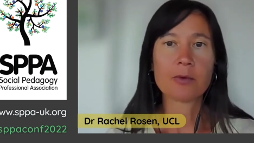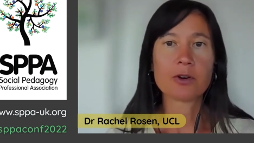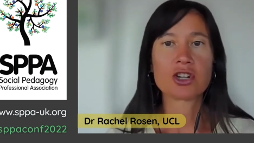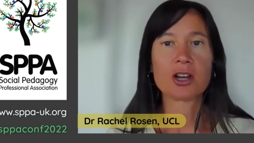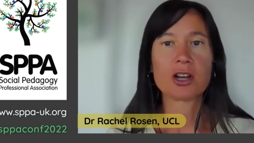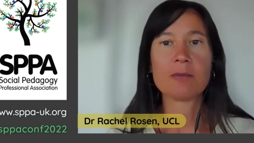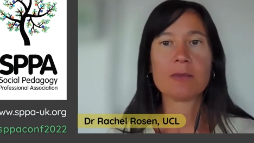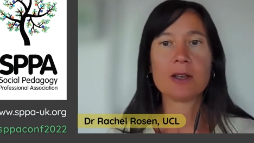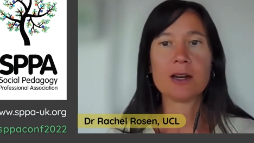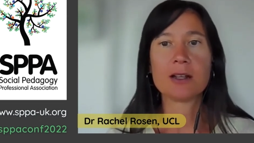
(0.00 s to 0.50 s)
which
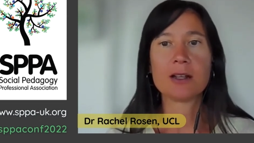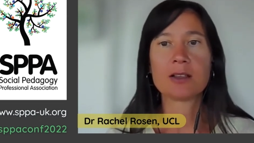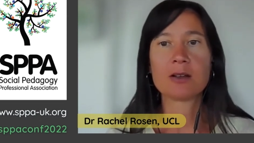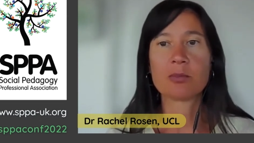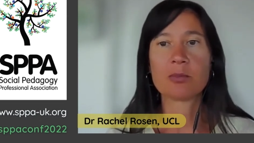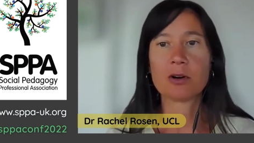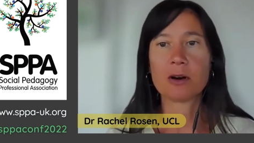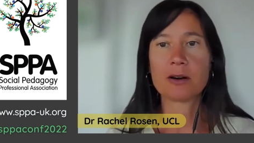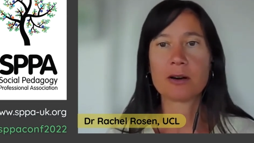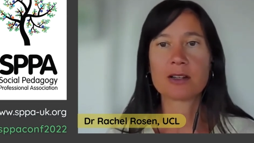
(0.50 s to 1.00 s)
I mean in the
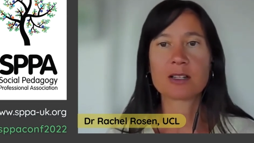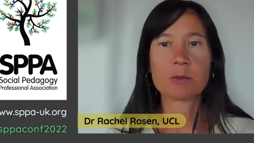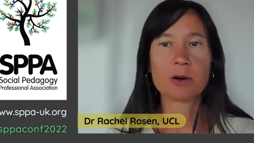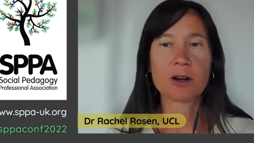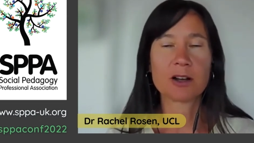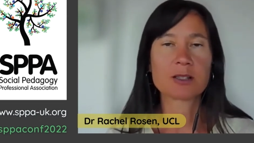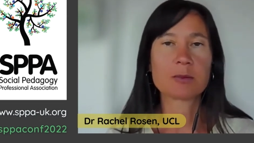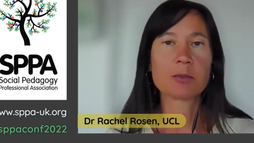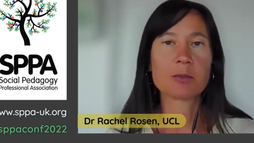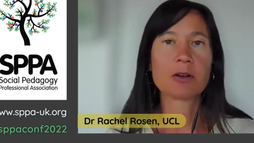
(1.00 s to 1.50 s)
broadest
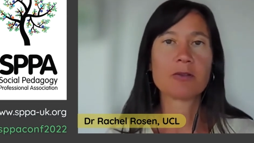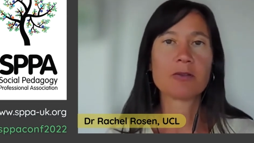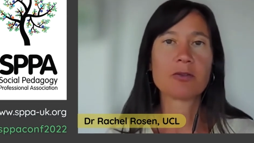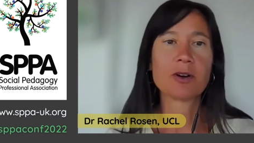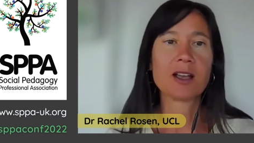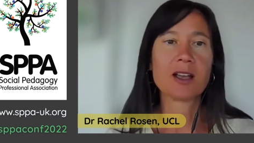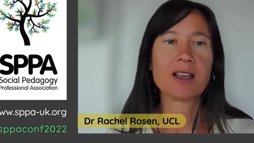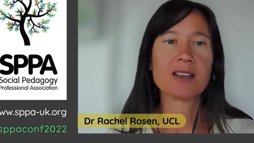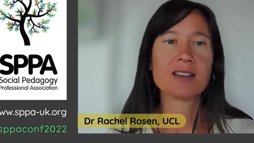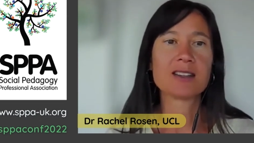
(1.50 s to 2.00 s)
possible of
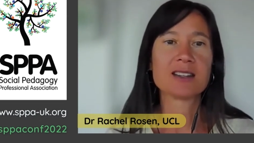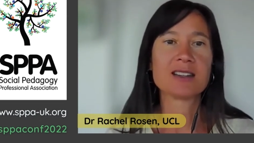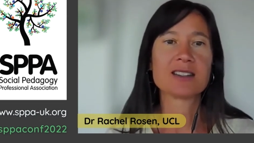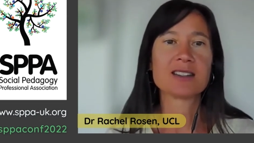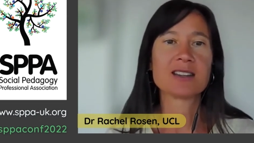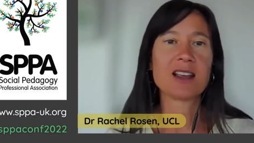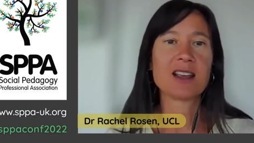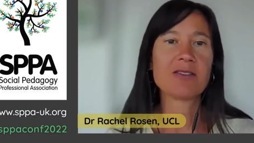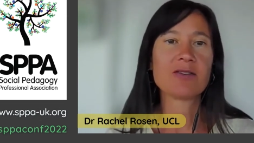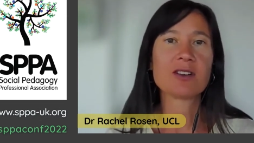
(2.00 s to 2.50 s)
ways
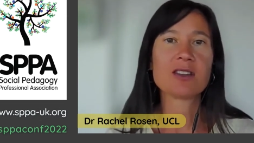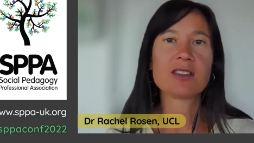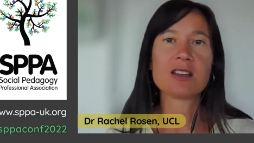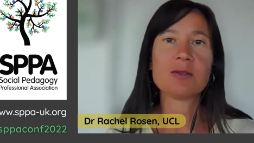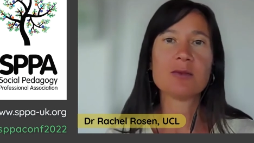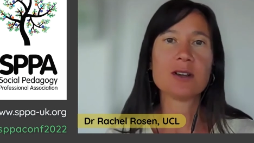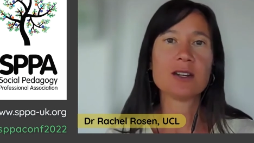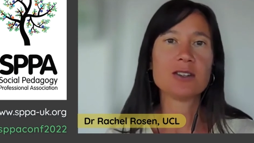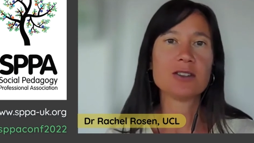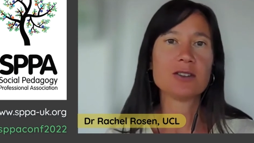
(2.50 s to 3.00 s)
as
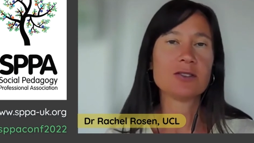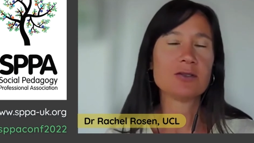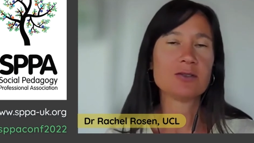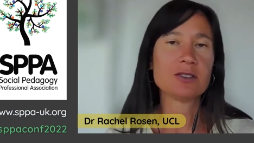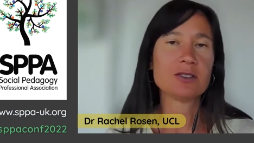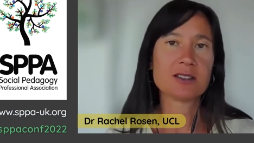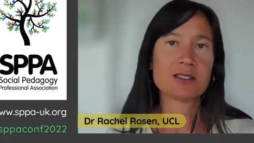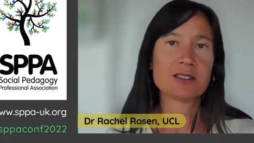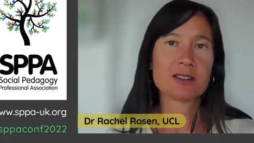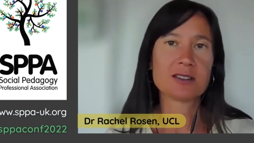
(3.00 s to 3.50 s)
everything we do
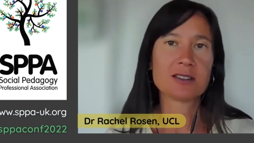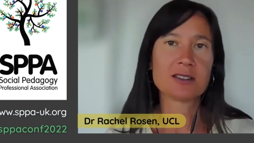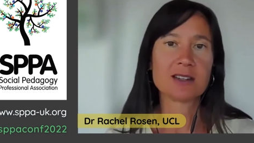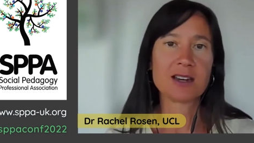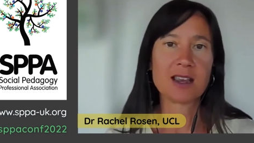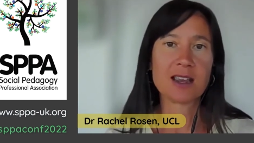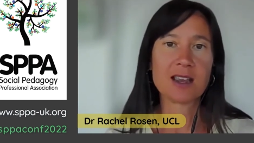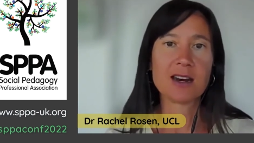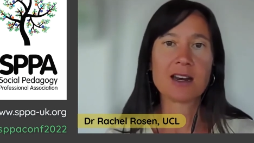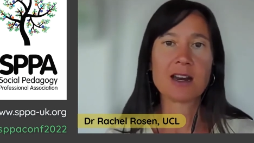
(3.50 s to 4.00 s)
to
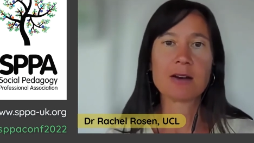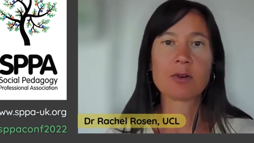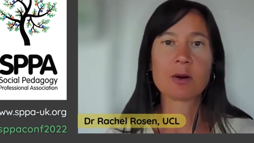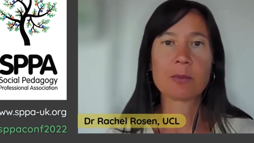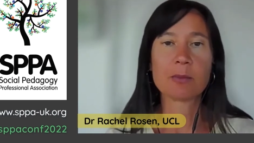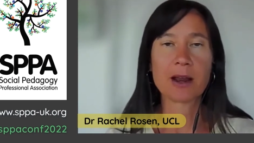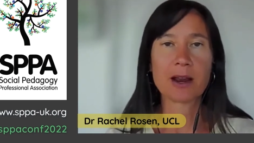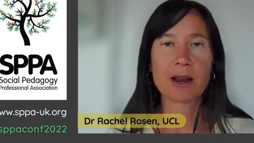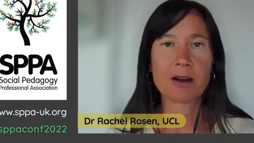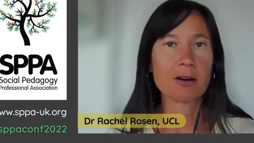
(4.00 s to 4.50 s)
sustain and
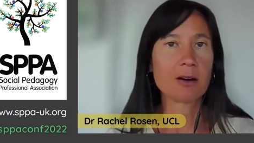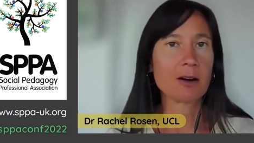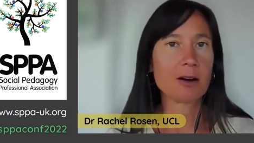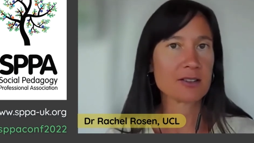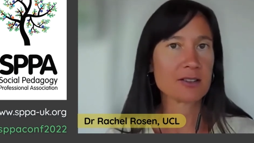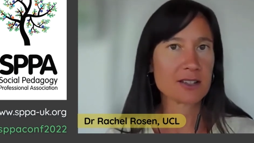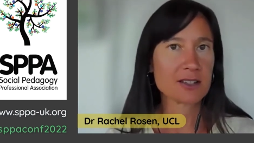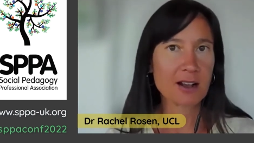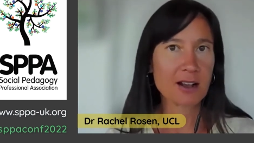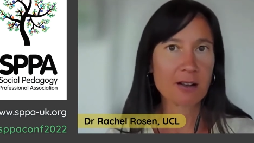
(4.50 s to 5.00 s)
repair
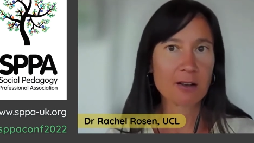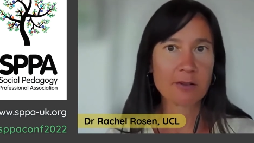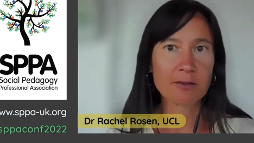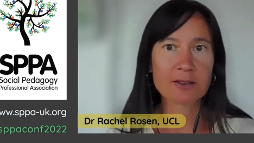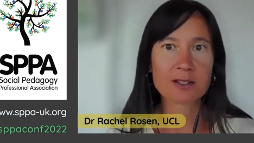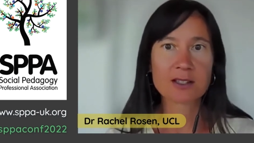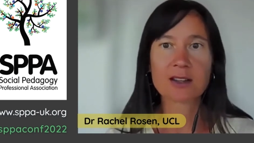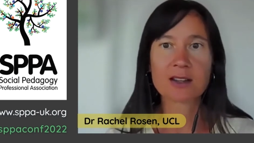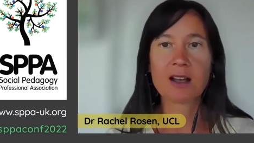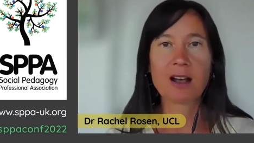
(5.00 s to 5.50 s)

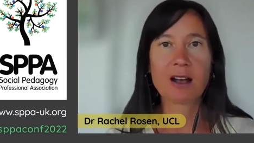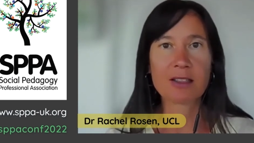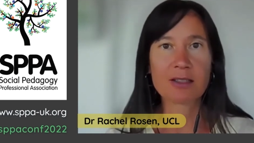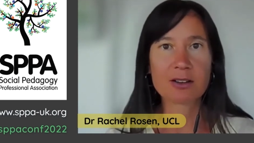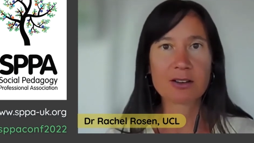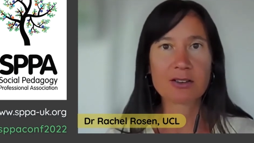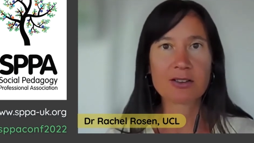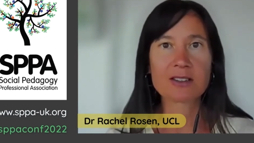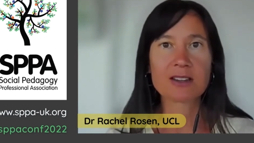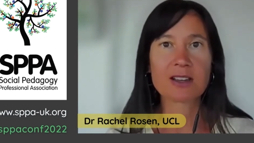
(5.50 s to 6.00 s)
ourselves,
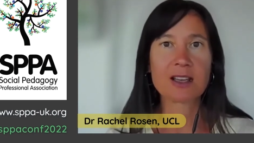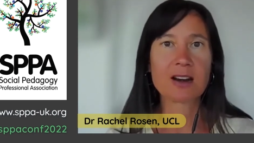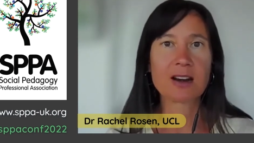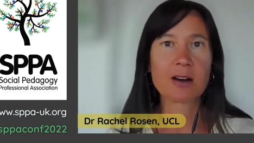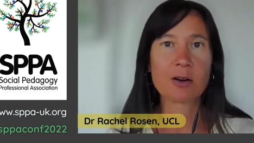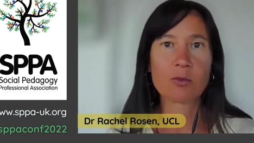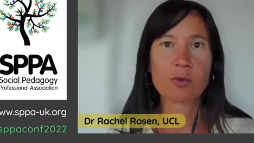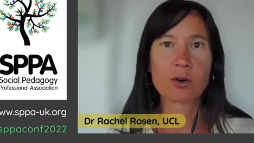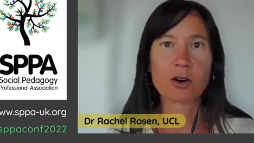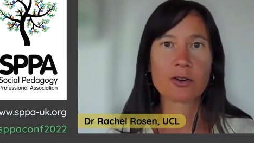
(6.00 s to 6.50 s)
others, and
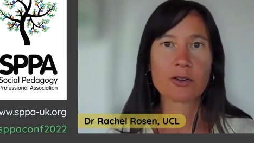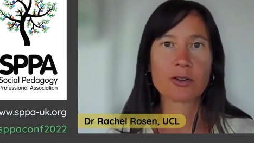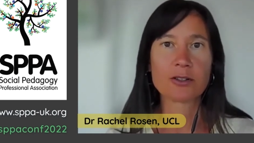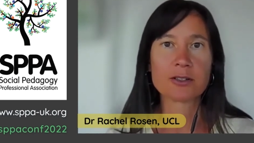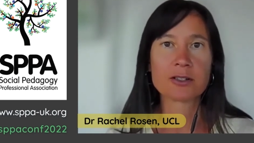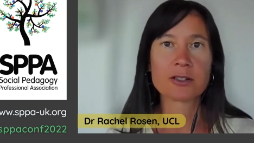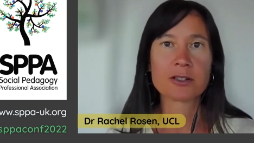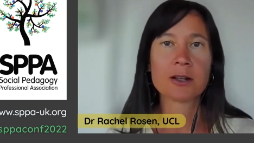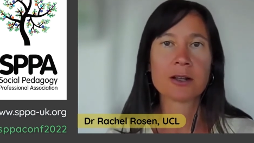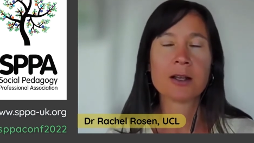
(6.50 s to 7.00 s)
our
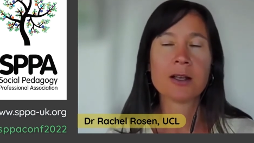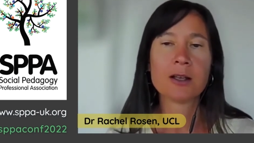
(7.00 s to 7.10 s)
worlds.